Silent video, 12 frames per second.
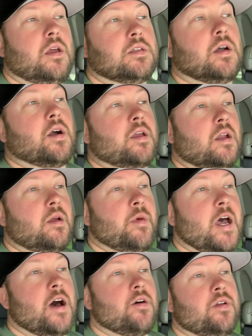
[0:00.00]
Talking
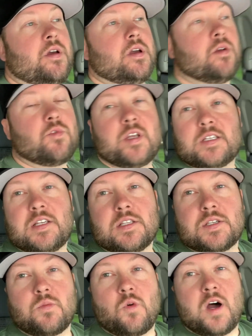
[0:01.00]
about
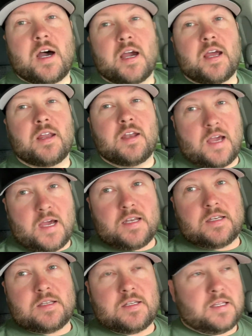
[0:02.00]
reasons why
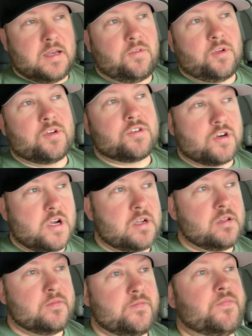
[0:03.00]
not to level your truck.
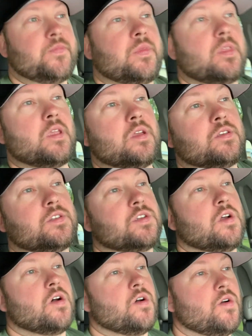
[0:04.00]

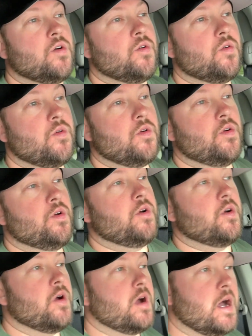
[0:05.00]
So
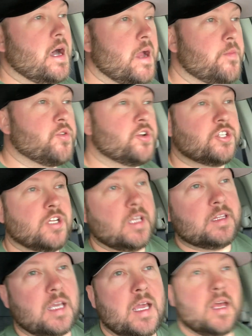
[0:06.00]
I
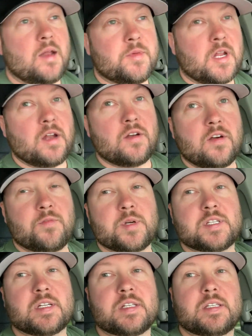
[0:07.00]
appreciate that. I mean, I know
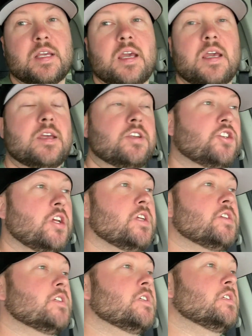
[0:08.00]
everybody's going to say it
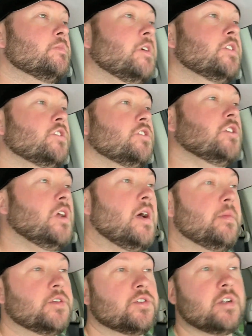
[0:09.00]
changes suspension
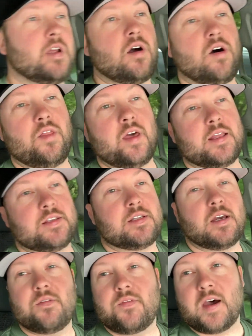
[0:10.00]
geometry, all that
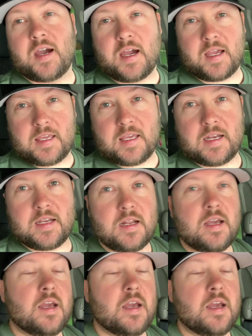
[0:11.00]
stuff. I get it.